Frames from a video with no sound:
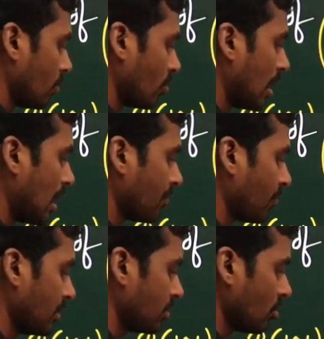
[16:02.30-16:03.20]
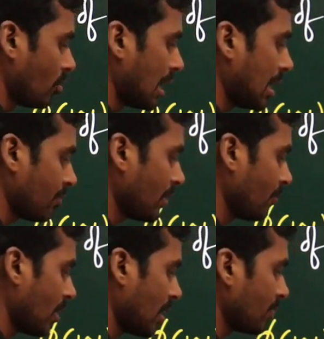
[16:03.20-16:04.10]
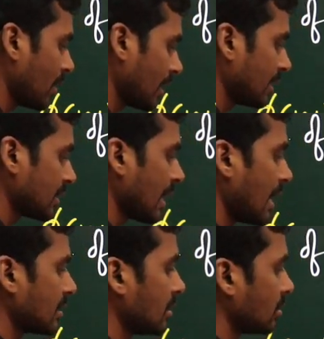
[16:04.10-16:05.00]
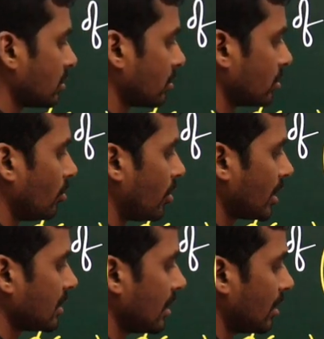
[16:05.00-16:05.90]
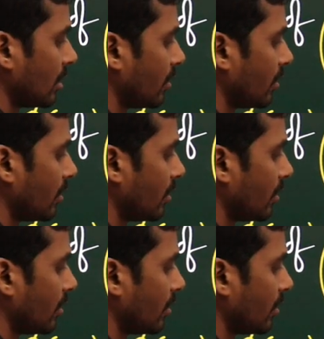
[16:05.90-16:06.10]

101. So 101 get cancelled. So what is the